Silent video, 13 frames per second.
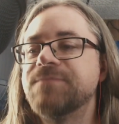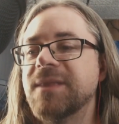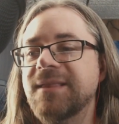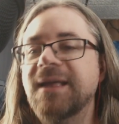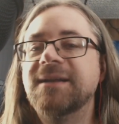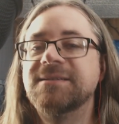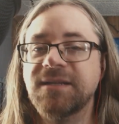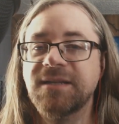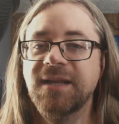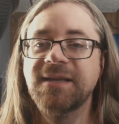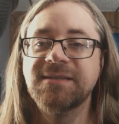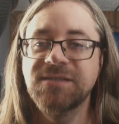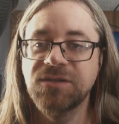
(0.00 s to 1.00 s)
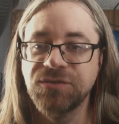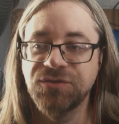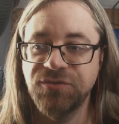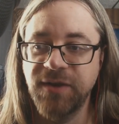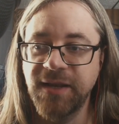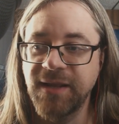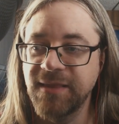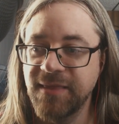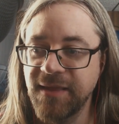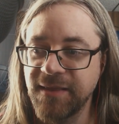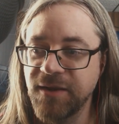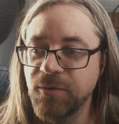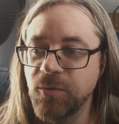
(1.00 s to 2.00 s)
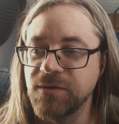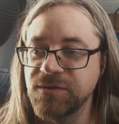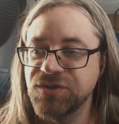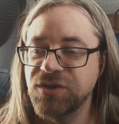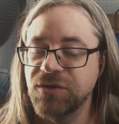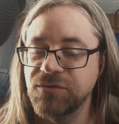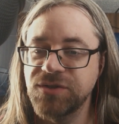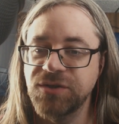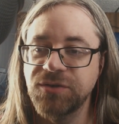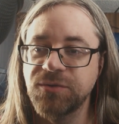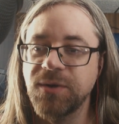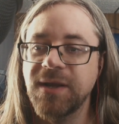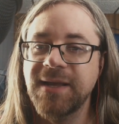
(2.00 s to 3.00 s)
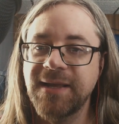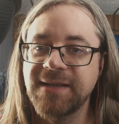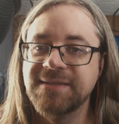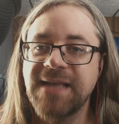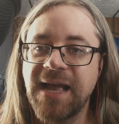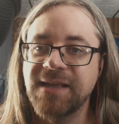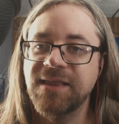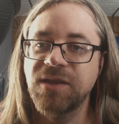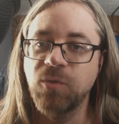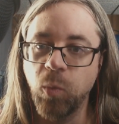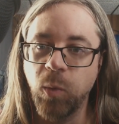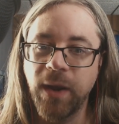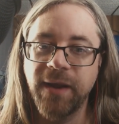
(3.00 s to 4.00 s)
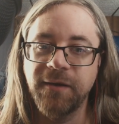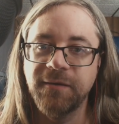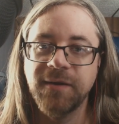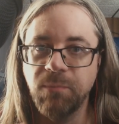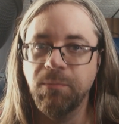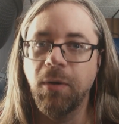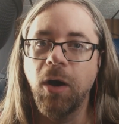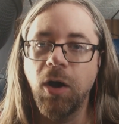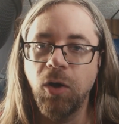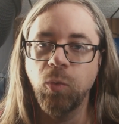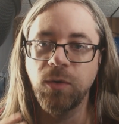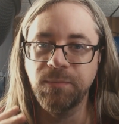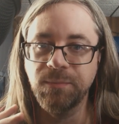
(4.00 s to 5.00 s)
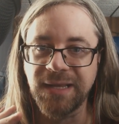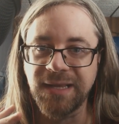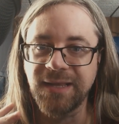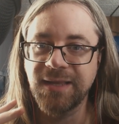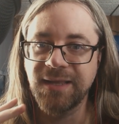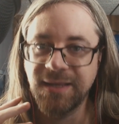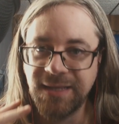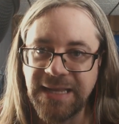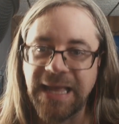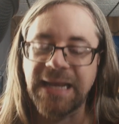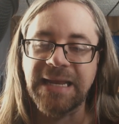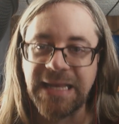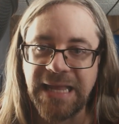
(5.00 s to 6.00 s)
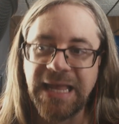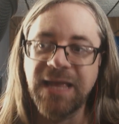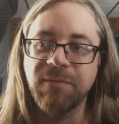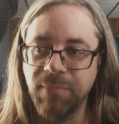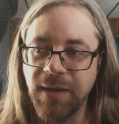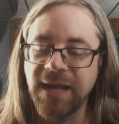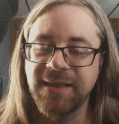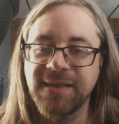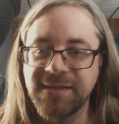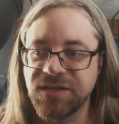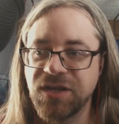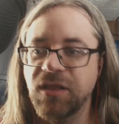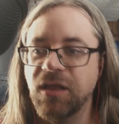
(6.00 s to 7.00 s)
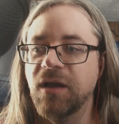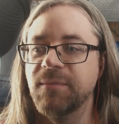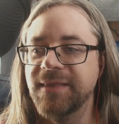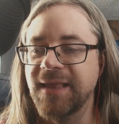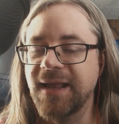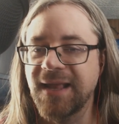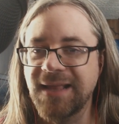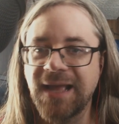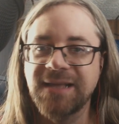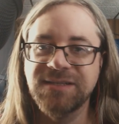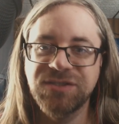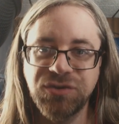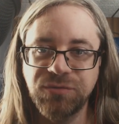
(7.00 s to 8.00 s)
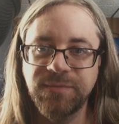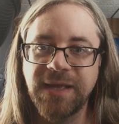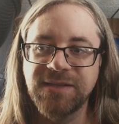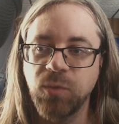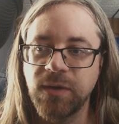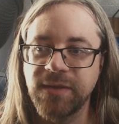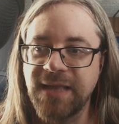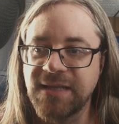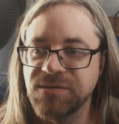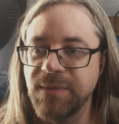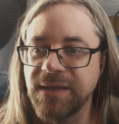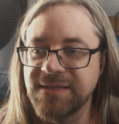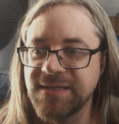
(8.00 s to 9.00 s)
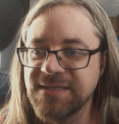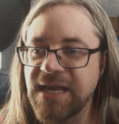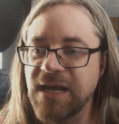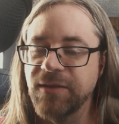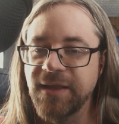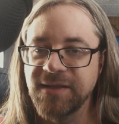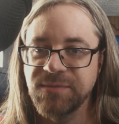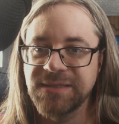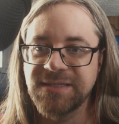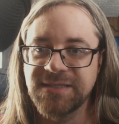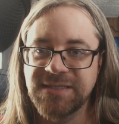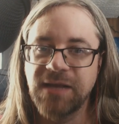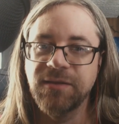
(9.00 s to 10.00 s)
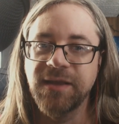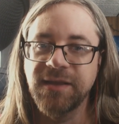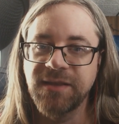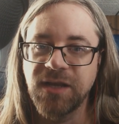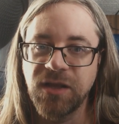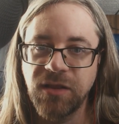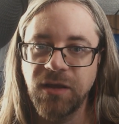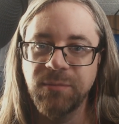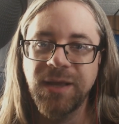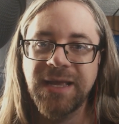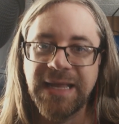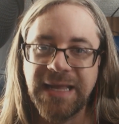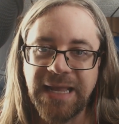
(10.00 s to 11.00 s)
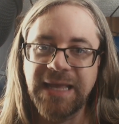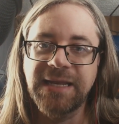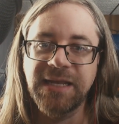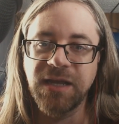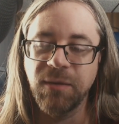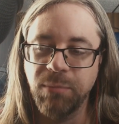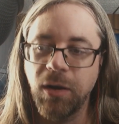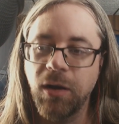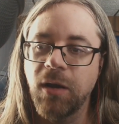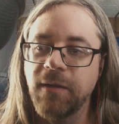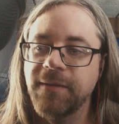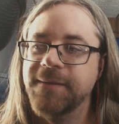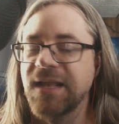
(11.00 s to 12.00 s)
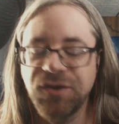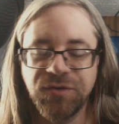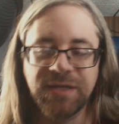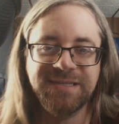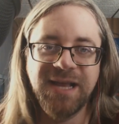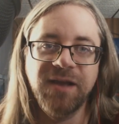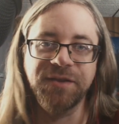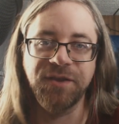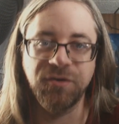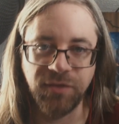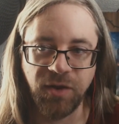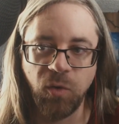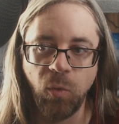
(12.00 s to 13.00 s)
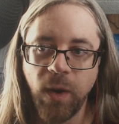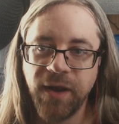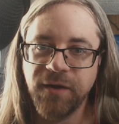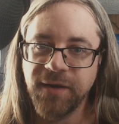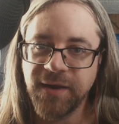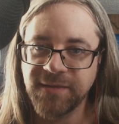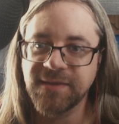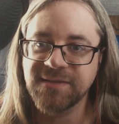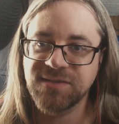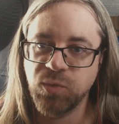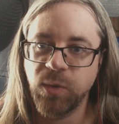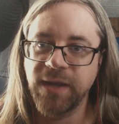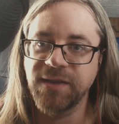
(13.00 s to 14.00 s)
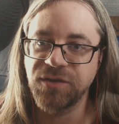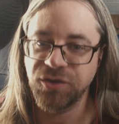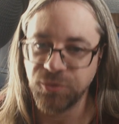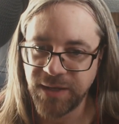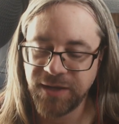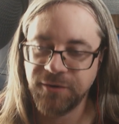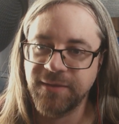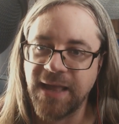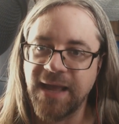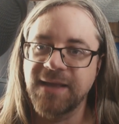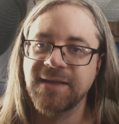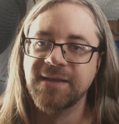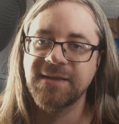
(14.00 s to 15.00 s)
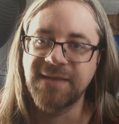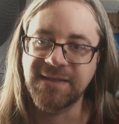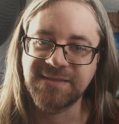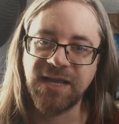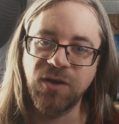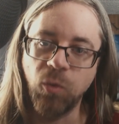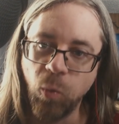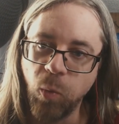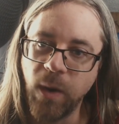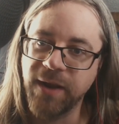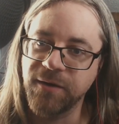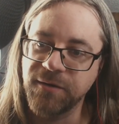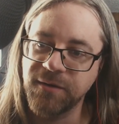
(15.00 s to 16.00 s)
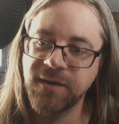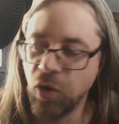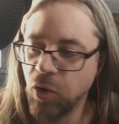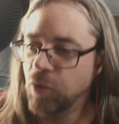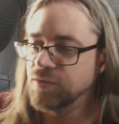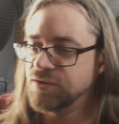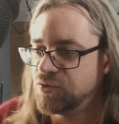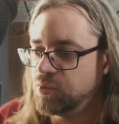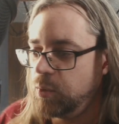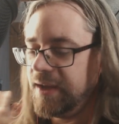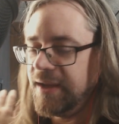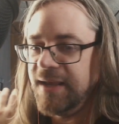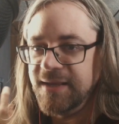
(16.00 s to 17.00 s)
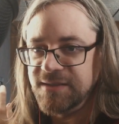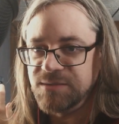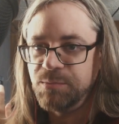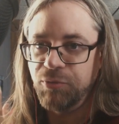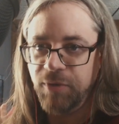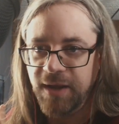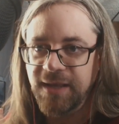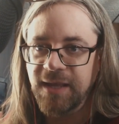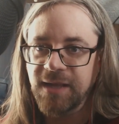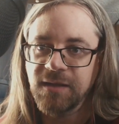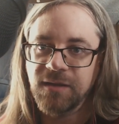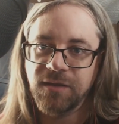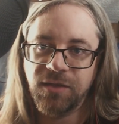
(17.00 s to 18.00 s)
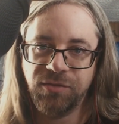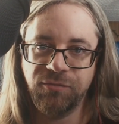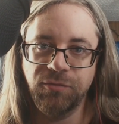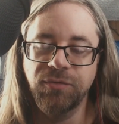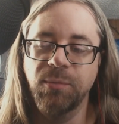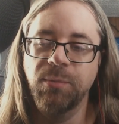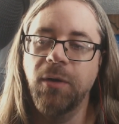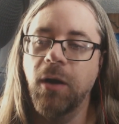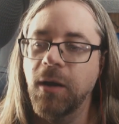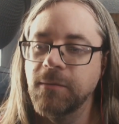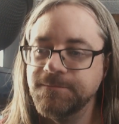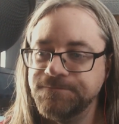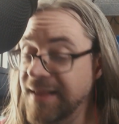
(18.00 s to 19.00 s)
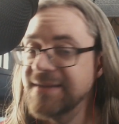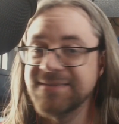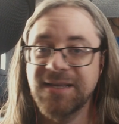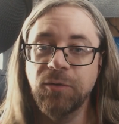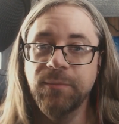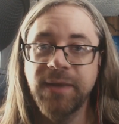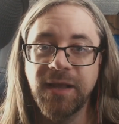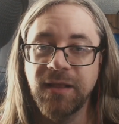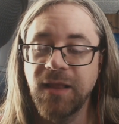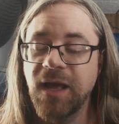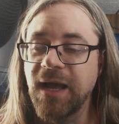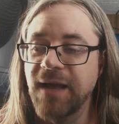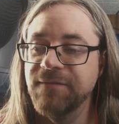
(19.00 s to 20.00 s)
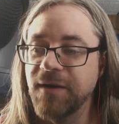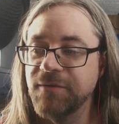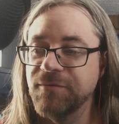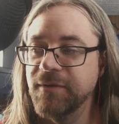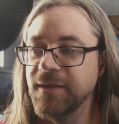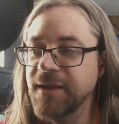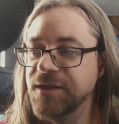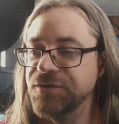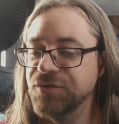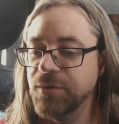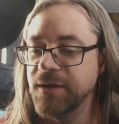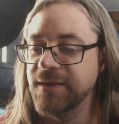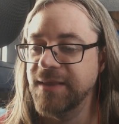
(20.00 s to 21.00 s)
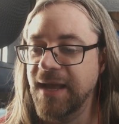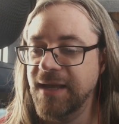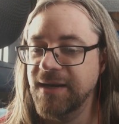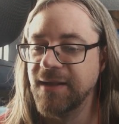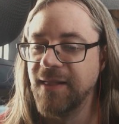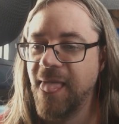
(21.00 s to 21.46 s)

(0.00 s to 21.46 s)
That is a nice little training thing there where it shows you exactly where the ball would be getting hit by this club. And I assume that's what that's meant to sound like. It's meant to sound like the club hitting a ball. And you could tell, like where in the swing do you hear that? That's kind of where the whole swing is breaking through the ball. And that has helped me a lot. I've really enjoyed that.